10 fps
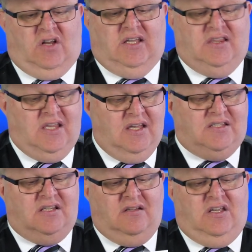Like
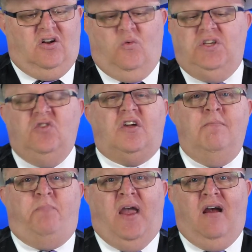this, when you
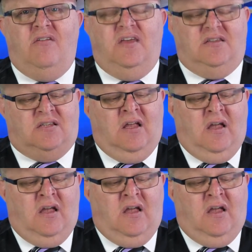compare this